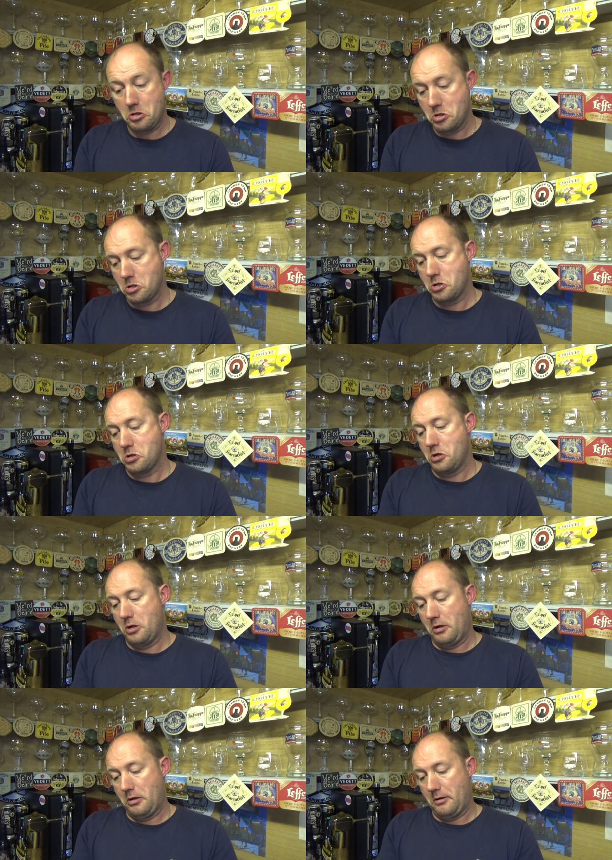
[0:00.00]

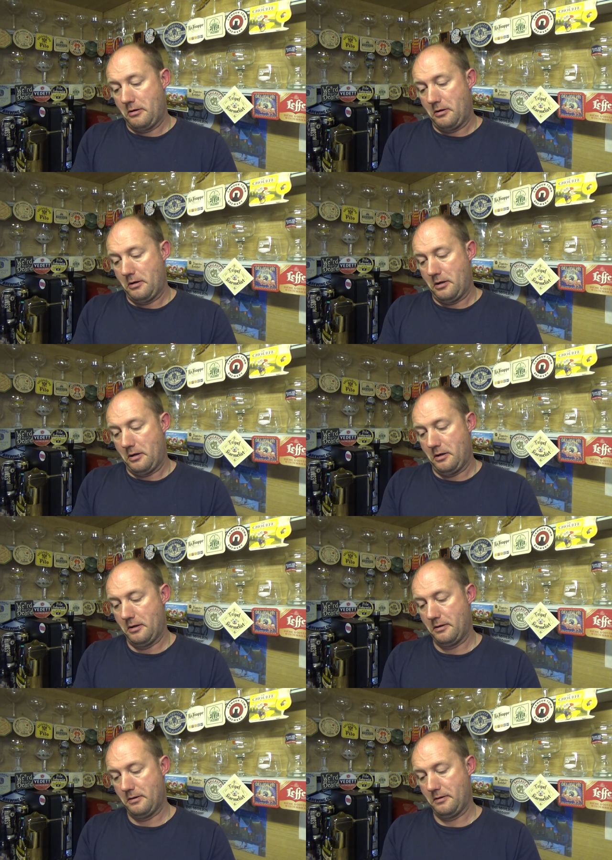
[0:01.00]

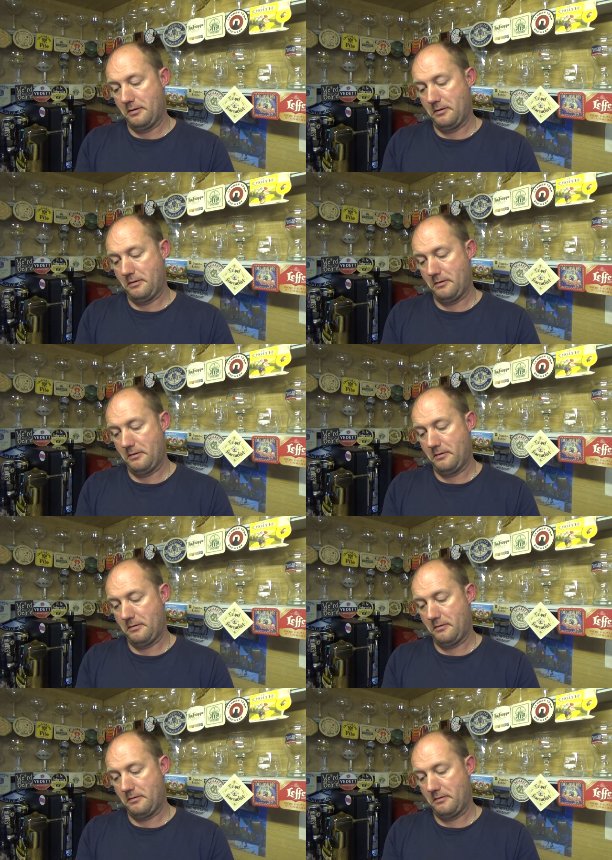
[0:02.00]

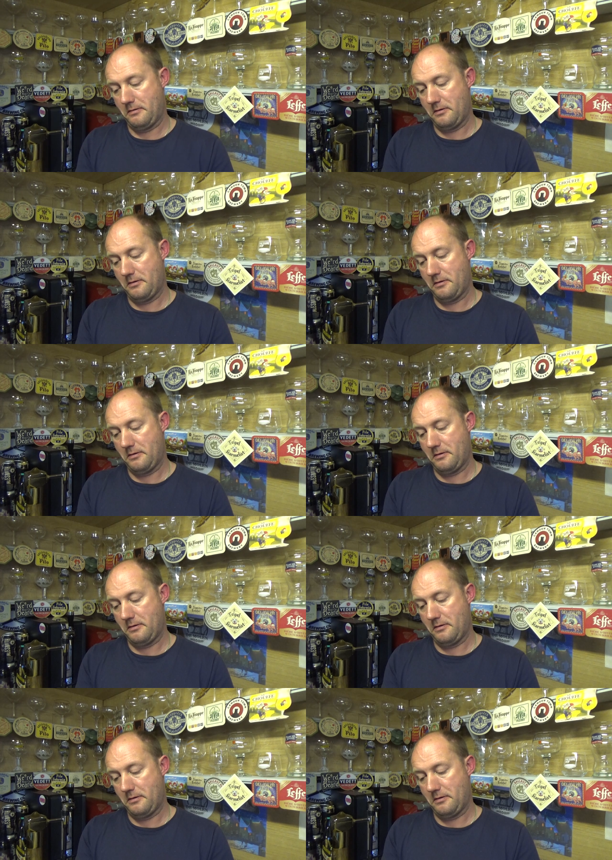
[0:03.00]
Nobody speaks.